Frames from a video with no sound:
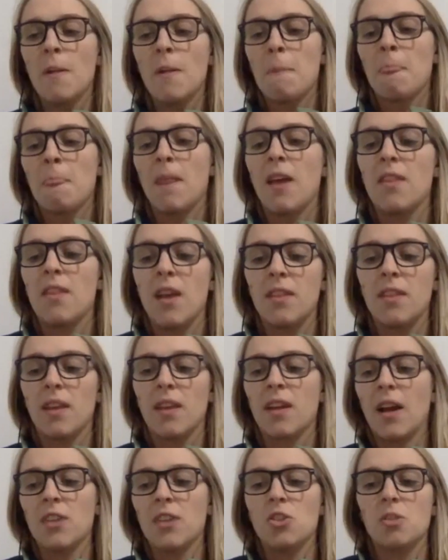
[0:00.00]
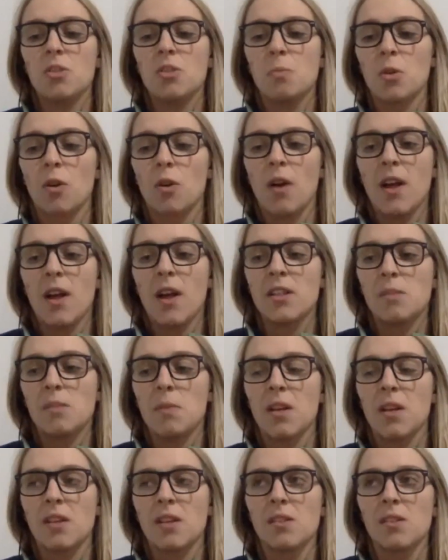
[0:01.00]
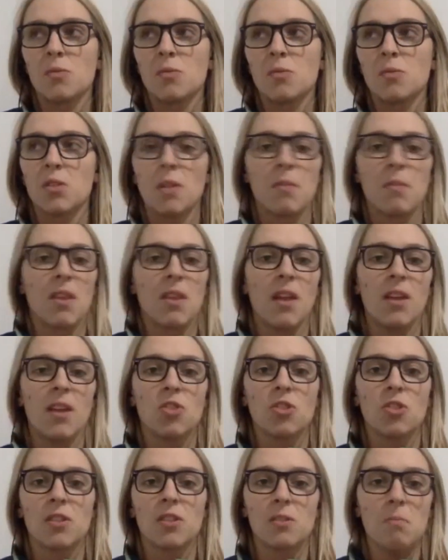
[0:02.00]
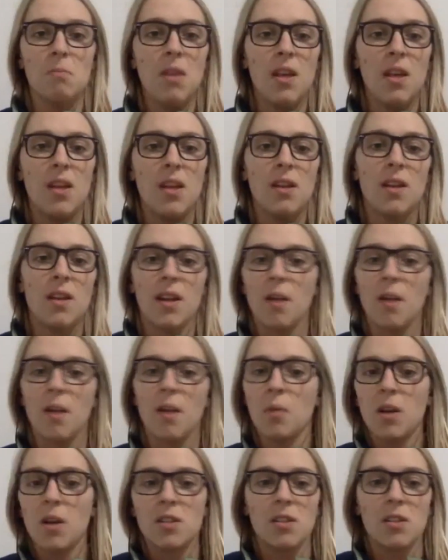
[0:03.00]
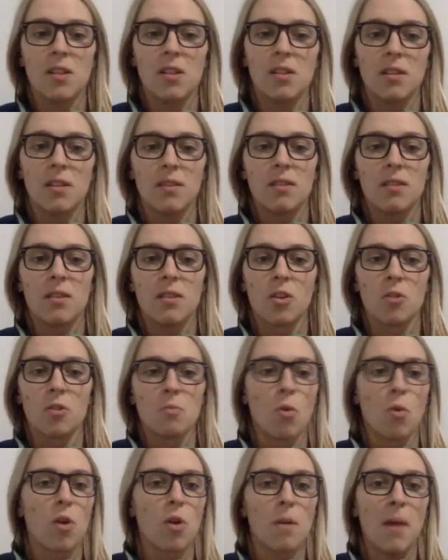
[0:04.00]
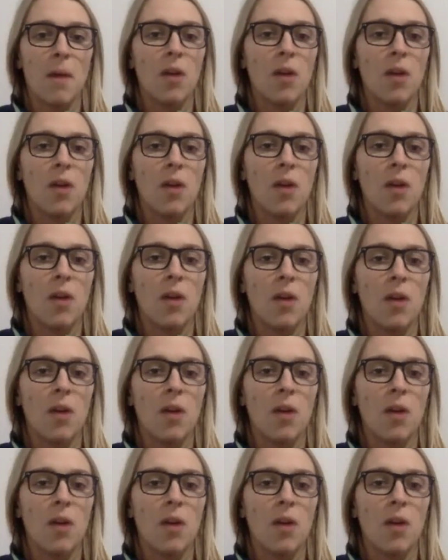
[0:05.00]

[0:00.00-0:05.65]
And then like I just progressed because it was something that interests me and I wanted to learn more about it. And then